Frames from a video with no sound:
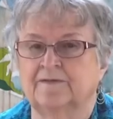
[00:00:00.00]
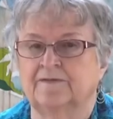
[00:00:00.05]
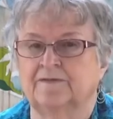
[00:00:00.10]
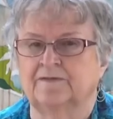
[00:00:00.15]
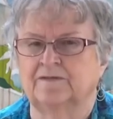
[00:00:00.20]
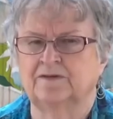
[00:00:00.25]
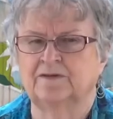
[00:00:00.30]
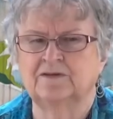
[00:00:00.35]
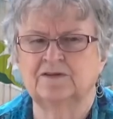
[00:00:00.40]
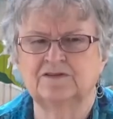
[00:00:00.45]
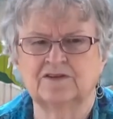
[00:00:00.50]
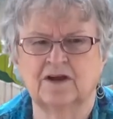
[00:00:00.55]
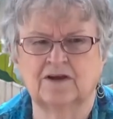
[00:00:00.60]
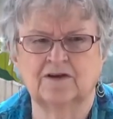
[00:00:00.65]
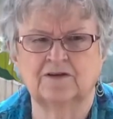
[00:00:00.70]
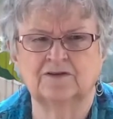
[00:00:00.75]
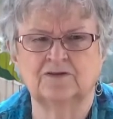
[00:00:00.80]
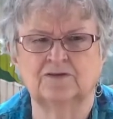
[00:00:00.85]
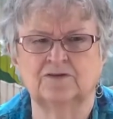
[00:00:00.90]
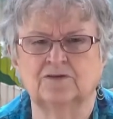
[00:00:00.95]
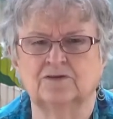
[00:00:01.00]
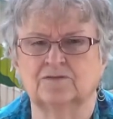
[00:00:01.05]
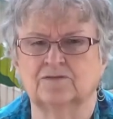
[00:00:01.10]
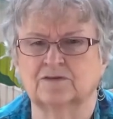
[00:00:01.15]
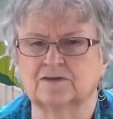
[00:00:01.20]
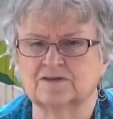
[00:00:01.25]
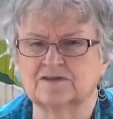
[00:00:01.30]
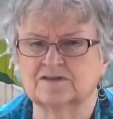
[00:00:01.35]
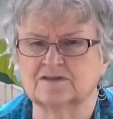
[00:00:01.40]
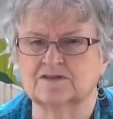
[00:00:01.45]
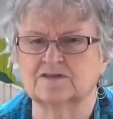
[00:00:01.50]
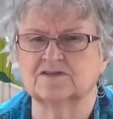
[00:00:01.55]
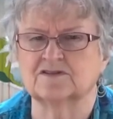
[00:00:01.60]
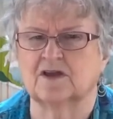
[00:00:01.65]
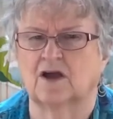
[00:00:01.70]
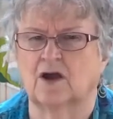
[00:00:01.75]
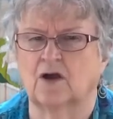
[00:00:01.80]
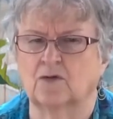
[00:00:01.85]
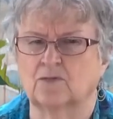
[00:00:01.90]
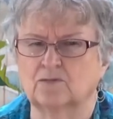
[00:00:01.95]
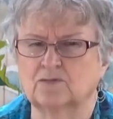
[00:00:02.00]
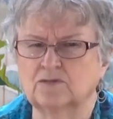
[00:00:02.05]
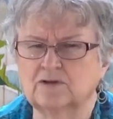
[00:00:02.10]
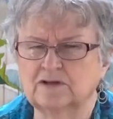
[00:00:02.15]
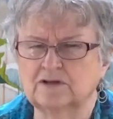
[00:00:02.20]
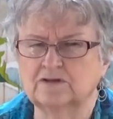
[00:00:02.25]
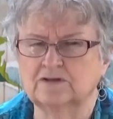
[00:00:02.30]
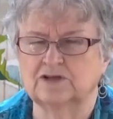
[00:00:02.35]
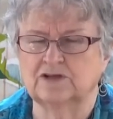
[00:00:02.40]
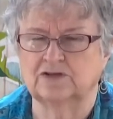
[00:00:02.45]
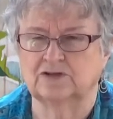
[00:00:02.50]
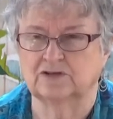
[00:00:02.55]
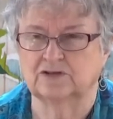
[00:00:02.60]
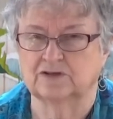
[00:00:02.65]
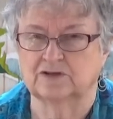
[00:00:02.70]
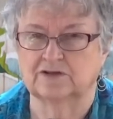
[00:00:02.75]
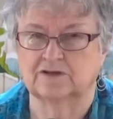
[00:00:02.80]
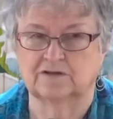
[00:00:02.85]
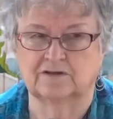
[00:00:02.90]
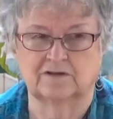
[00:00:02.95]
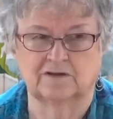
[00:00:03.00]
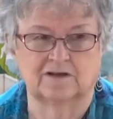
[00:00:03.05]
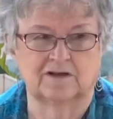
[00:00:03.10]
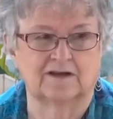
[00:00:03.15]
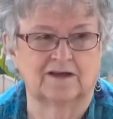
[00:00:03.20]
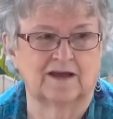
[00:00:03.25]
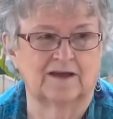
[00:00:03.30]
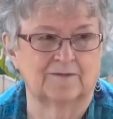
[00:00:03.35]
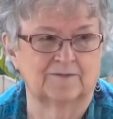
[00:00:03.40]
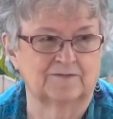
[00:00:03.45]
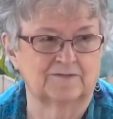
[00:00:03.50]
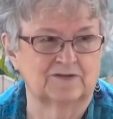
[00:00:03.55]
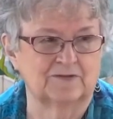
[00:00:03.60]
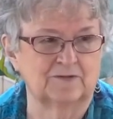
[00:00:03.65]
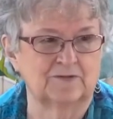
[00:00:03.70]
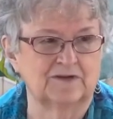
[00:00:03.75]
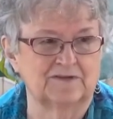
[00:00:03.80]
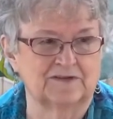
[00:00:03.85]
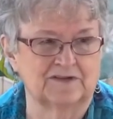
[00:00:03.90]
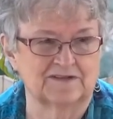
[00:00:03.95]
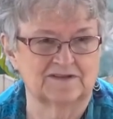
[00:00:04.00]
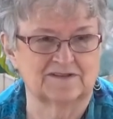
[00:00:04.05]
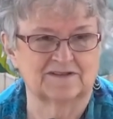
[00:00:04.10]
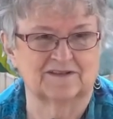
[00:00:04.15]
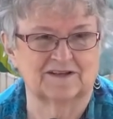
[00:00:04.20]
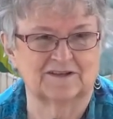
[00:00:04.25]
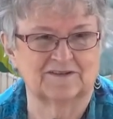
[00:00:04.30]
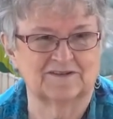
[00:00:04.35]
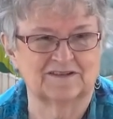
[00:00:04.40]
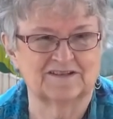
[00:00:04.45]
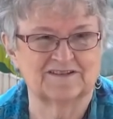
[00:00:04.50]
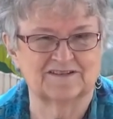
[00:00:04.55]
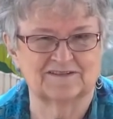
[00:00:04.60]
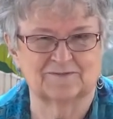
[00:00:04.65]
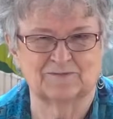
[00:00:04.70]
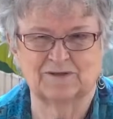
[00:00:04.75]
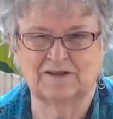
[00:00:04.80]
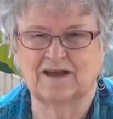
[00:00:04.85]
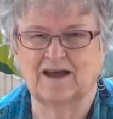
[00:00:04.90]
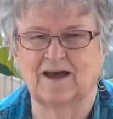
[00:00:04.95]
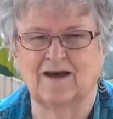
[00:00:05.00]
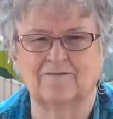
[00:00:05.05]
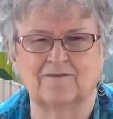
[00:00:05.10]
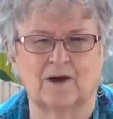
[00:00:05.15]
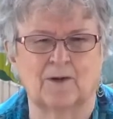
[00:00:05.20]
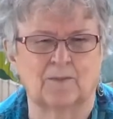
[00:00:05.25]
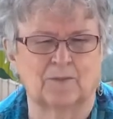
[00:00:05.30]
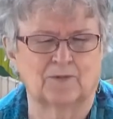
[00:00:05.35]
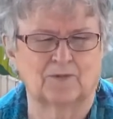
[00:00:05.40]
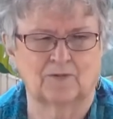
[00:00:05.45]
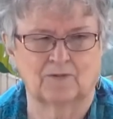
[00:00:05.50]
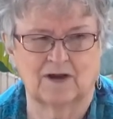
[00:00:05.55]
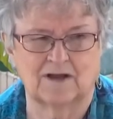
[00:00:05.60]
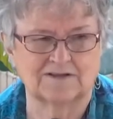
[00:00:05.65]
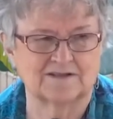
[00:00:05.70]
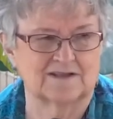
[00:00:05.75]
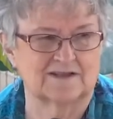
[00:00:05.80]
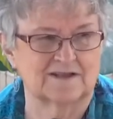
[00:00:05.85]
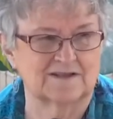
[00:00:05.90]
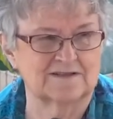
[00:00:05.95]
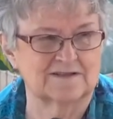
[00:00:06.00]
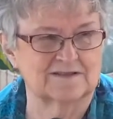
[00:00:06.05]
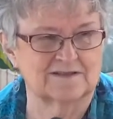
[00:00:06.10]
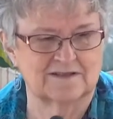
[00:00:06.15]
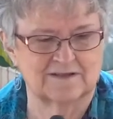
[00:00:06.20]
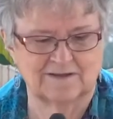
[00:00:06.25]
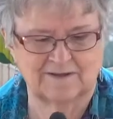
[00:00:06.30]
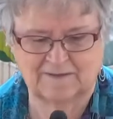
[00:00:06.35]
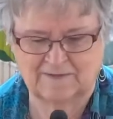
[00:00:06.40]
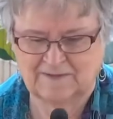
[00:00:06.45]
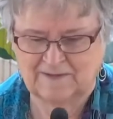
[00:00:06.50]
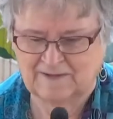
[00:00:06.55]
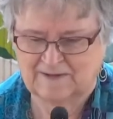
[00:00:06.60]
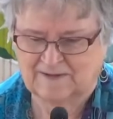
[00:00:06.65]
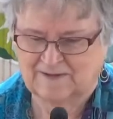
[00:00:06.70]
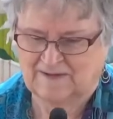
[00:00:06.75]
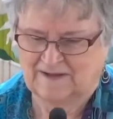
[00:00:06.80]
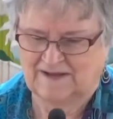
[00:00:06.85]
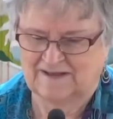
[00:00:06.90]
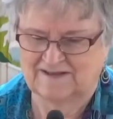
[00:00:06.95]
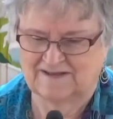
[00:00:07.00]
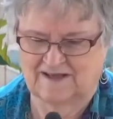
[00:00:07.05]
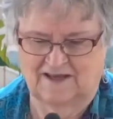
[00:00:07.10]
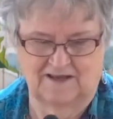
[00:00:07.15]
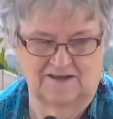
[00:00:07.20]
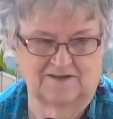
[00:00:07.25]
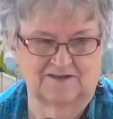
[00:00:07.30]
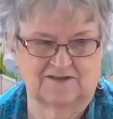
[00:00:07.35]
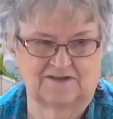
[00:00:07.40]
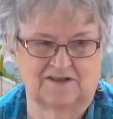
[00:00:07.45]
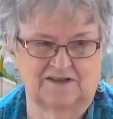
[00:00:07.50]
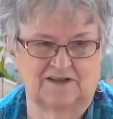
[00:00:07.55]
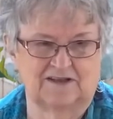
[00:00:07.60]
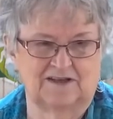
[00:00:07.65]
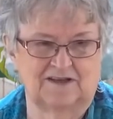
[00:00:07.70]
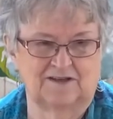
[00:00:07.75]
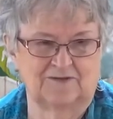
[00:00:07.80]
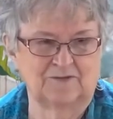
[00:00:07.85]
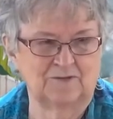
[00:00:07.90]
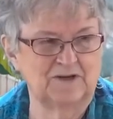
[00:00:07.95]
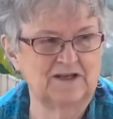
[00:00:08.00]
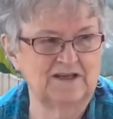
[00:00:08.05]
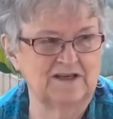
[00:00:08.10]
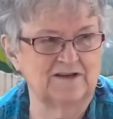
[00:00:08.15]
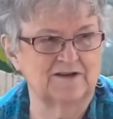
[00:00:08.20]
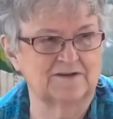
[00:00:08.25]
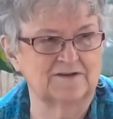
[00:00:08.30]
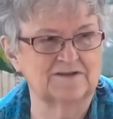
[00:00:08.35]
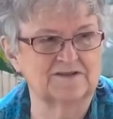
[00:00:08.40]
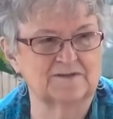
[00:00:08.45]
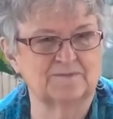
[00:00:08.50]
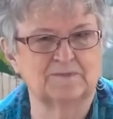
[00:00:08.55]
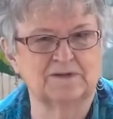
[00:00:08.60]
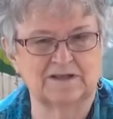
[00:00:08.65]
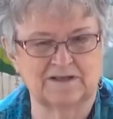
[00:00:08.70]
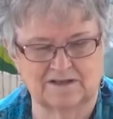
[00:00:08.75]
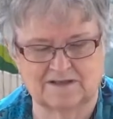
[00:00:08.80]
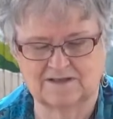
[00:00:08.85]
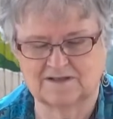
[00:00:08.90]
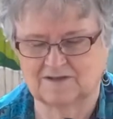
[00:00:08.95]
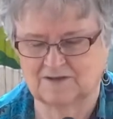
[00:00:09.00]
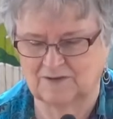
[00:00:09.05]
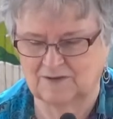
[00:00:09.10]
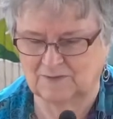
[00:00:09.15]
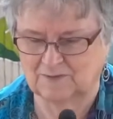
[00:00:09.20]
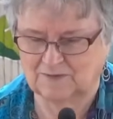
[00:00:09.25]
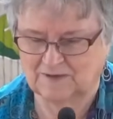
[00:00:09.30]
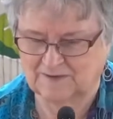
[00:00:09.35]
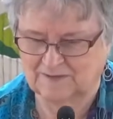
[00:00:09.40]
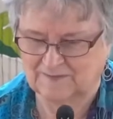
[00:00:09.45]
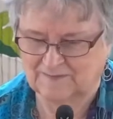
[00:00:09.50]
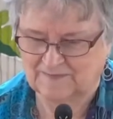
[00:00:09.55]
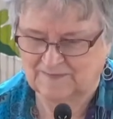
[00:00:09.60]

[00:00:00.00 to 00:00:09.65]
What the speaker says: Unitarian Universalists are really good at doing things like this. We have a process. It takes 3 years, but it's a good one.